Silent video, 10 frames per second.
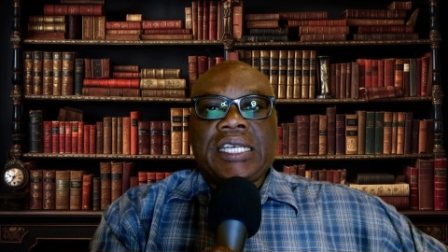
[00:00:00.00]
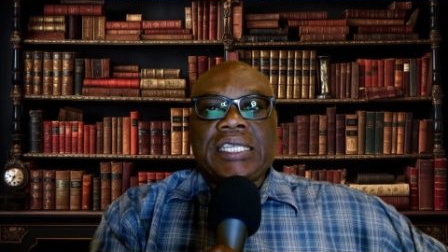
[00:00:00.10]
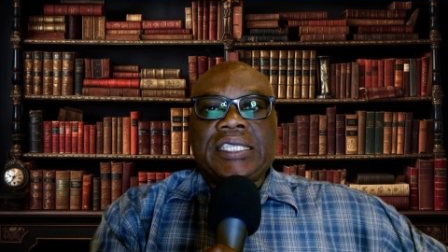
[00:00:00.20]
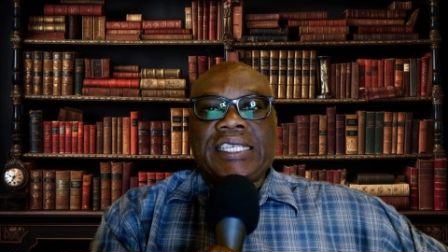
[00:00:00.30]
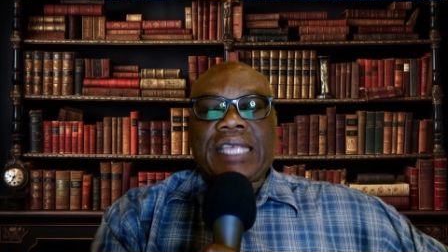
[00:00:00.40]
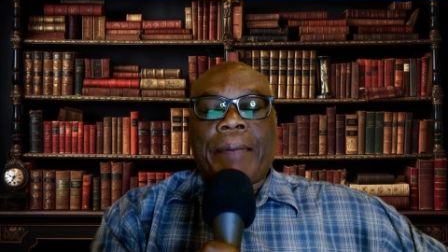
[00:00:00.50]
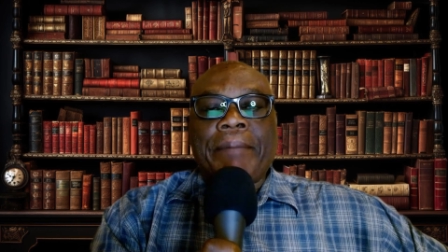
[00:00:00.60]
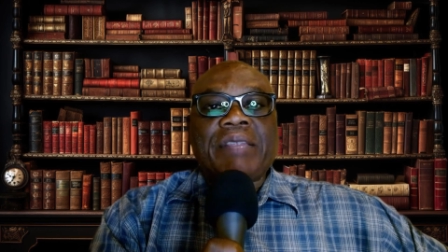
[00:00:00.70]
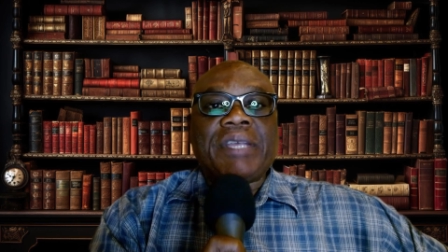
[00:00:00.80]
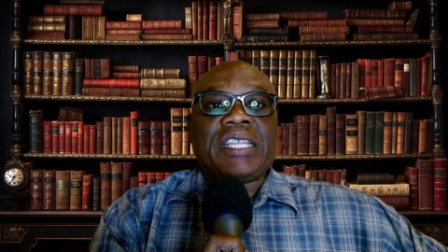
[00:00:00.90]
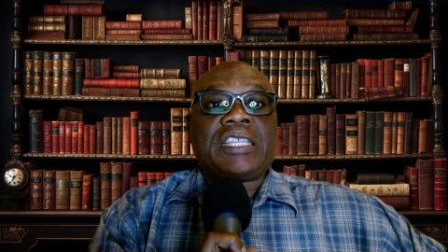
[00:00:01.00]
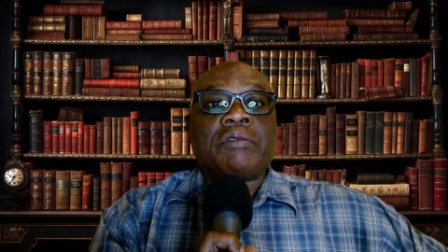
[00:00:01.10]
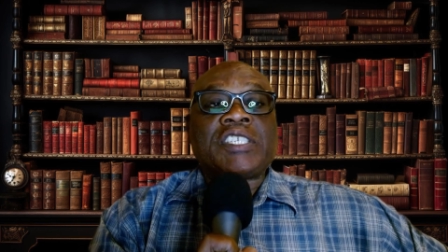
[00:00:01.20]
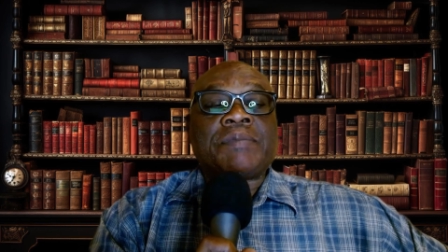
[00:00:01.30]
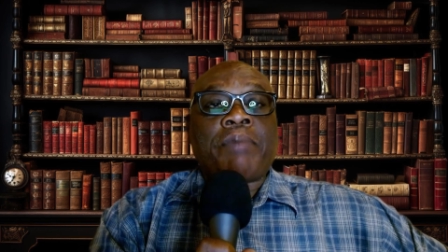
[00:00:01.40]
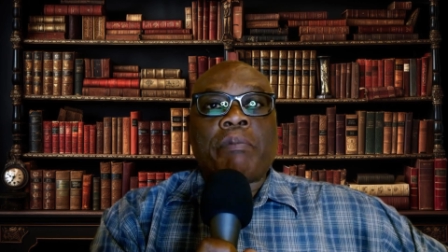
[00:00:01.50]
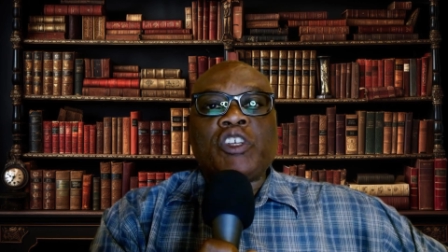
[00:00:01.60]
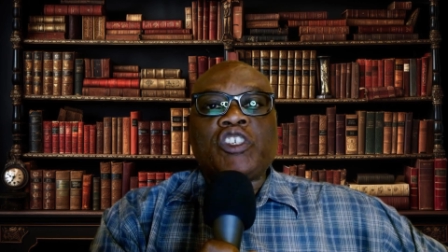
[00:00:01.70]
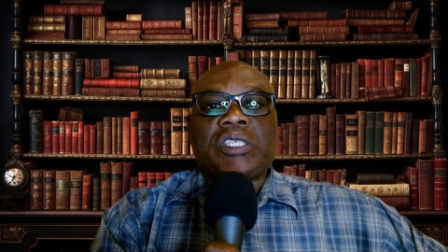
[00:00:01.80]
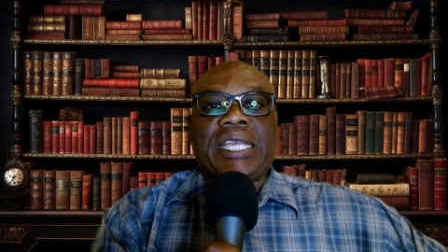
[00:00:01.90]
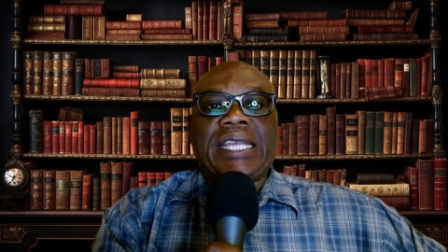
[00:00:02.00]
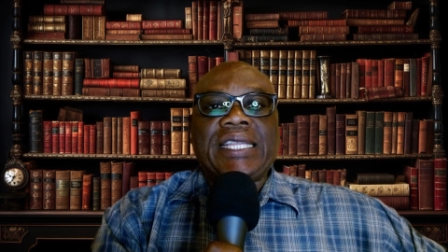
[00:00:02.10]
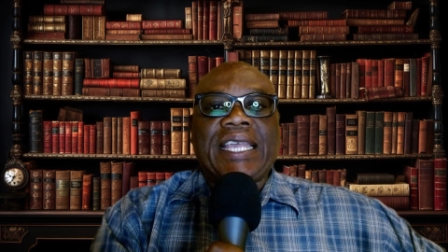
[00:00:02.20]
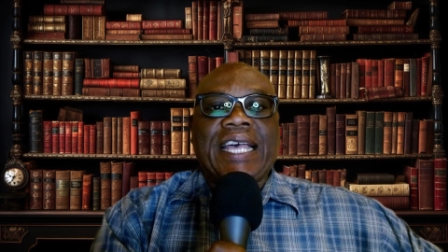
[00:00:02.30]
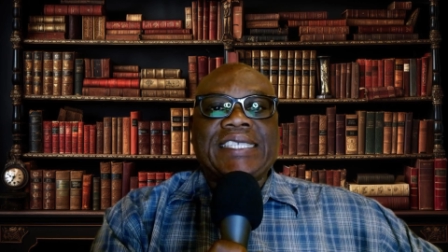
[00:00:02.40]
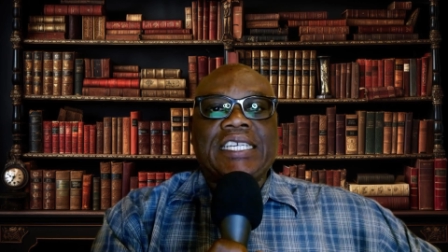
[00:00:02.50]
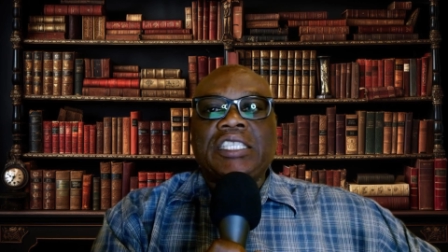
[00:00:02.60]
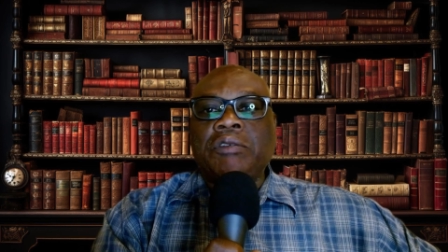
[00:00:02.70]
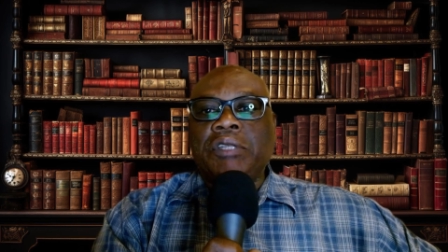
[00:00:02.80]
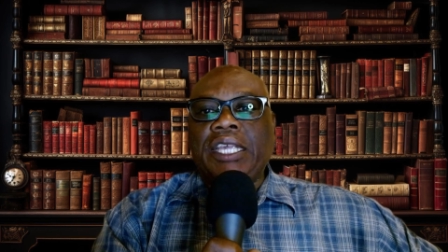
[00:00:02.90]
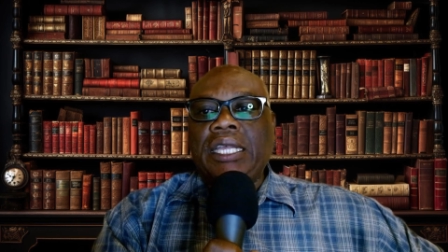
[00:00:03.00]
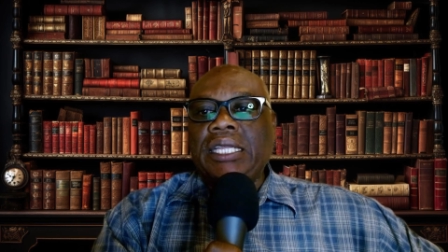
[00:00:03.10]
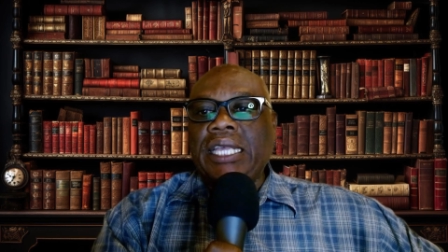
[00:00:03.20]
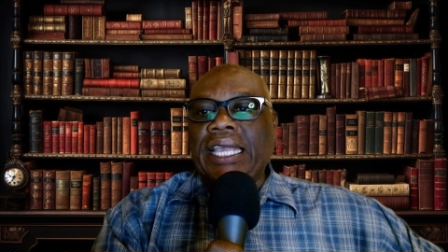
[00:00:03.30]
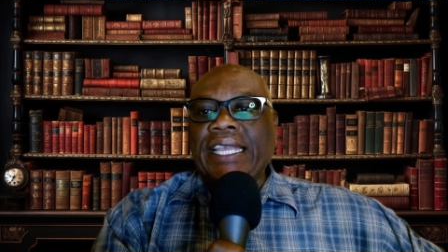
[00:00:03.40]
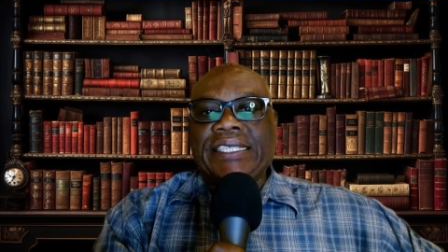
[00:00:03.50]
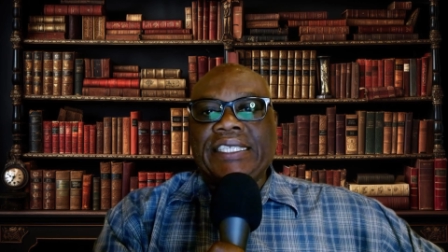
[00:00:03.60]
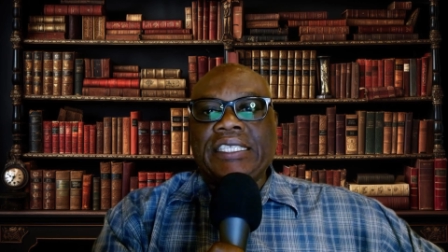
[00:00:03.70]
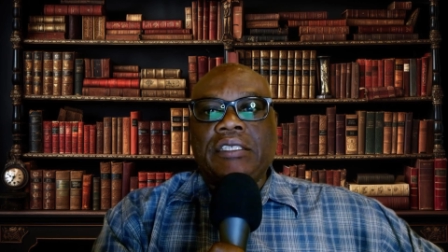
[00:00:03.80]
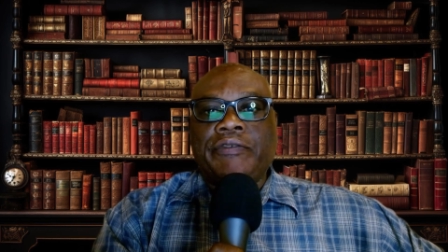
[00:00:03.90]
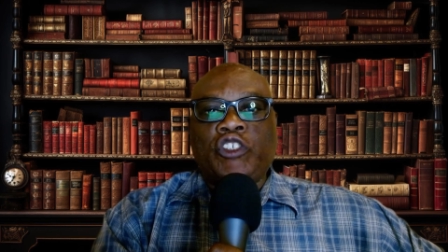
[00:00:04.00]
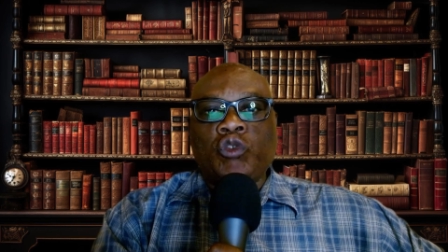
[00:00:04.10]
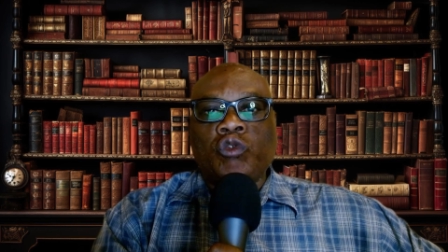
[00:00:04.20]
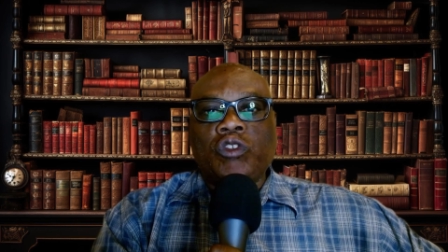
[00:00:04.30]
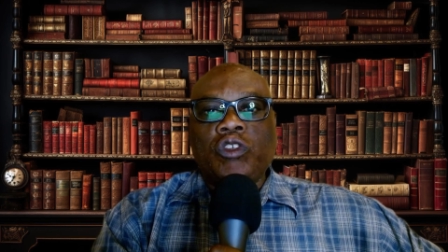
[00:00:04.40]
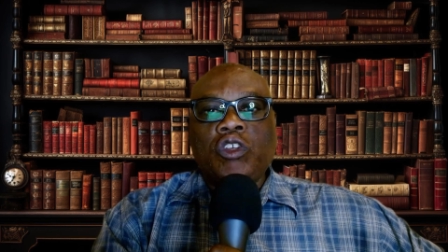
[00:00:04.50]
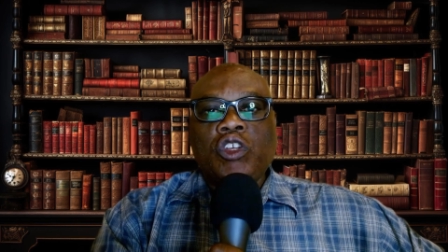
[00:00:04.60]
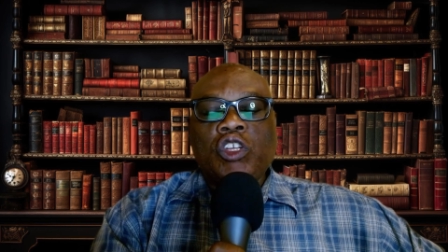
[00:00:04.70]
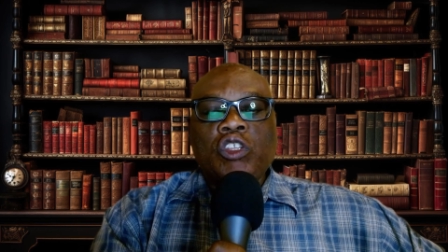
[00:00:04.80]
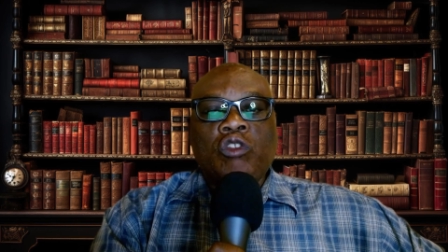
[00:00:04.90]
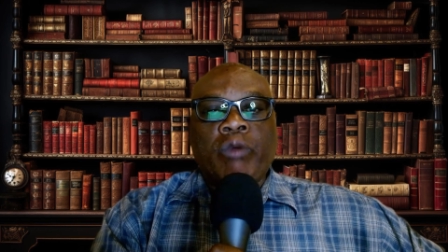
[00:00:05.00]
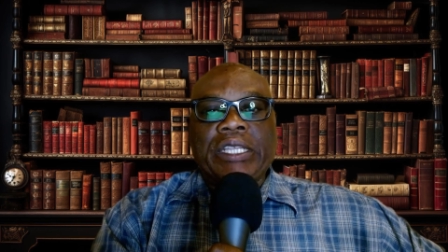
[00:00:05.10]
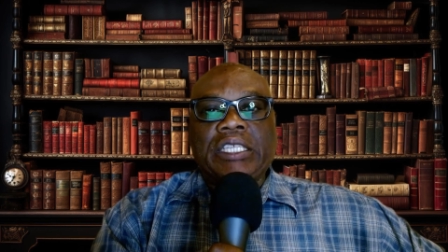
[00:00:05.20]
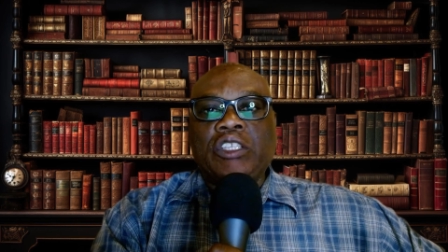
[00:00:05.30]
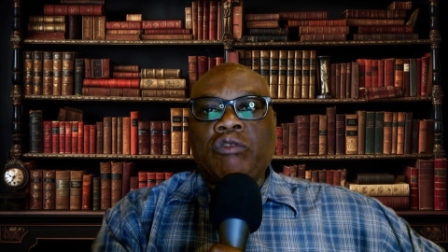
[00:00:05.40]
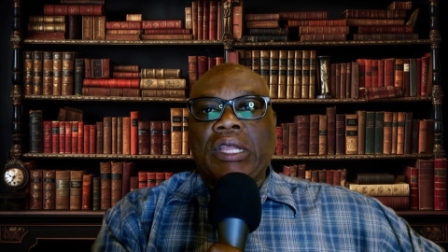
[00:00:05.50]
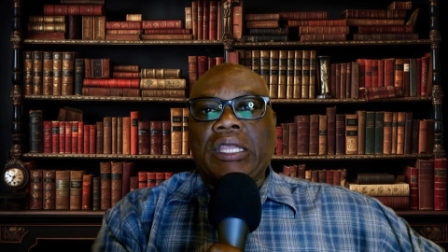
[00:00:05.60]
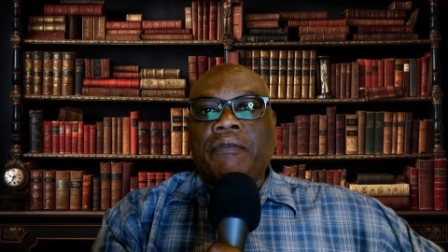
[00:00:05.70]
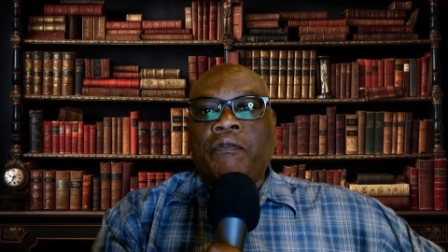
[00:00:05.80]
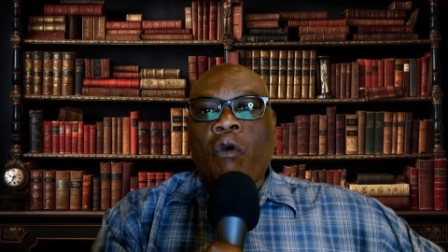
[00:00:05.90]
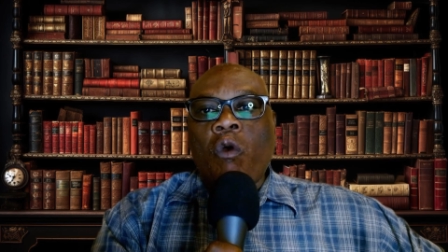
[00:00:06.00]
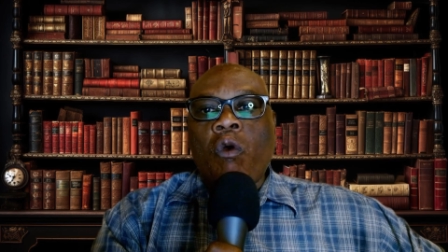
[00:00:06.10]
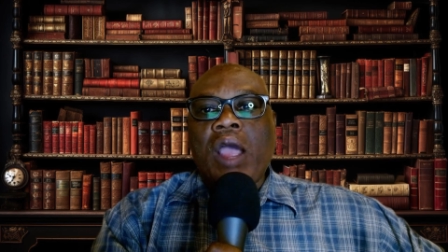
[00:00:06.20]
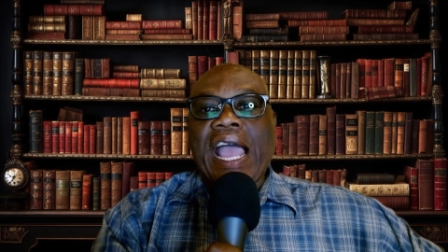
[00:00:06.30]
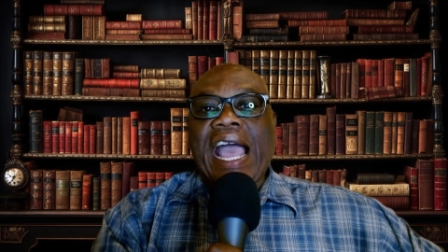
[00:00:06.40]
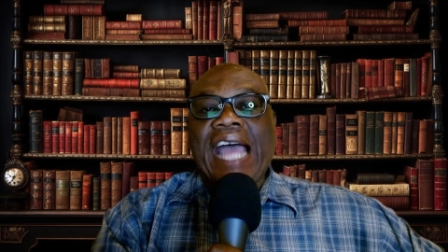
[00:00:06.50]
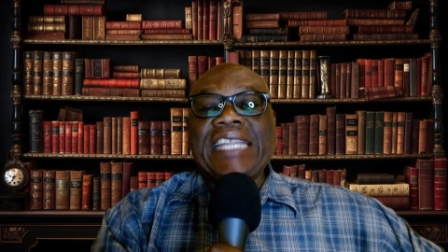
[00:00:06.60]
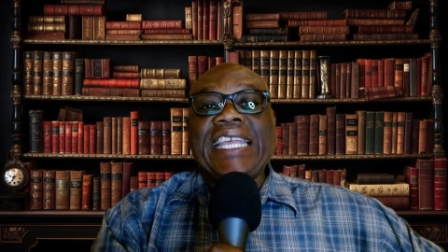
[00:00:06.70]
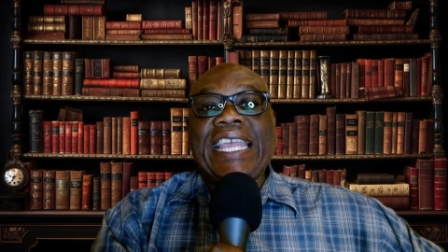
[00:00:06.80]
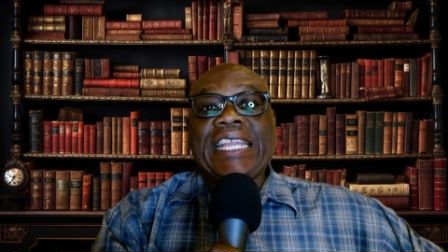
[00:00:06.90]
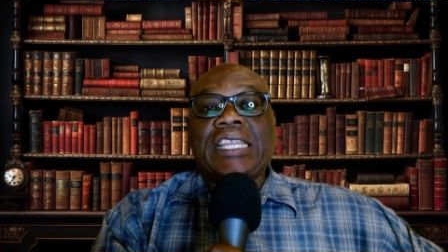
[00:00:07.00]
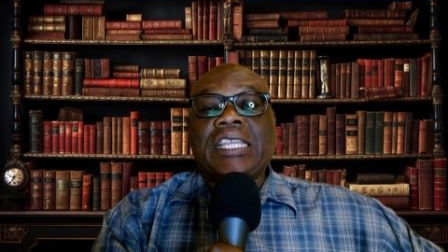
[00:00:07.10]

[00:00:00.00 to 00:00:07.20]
This amendment was published in the Gazette today, the 18th of June, 2024, and it